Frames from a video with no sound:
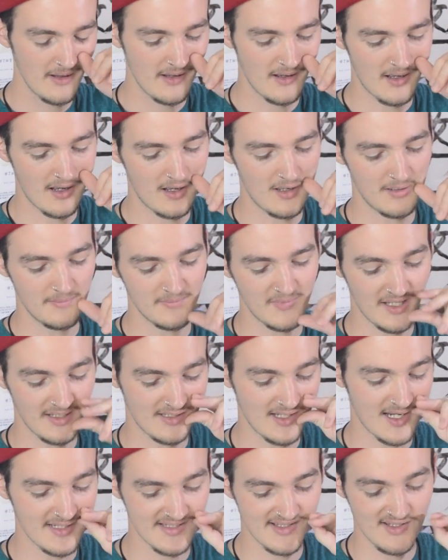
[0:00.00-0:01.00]

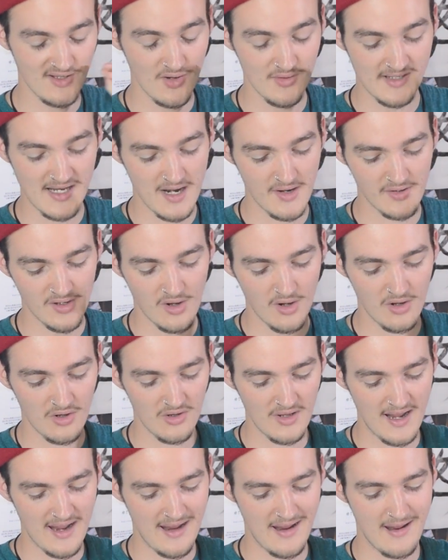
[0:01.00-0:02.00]
like not slowed down at
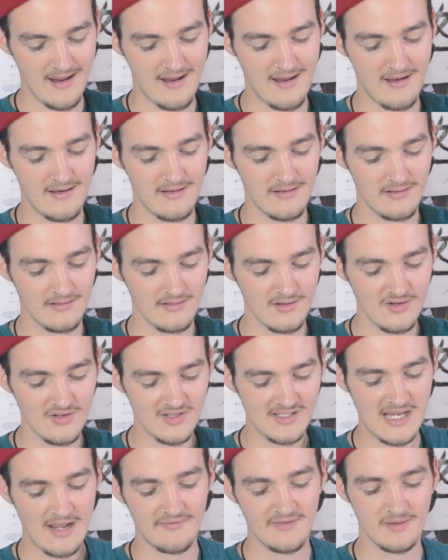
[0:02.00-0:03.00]
all, and you
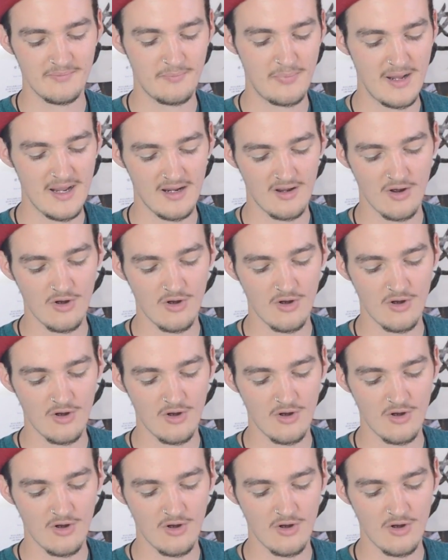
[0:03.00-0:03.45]
just have to pick,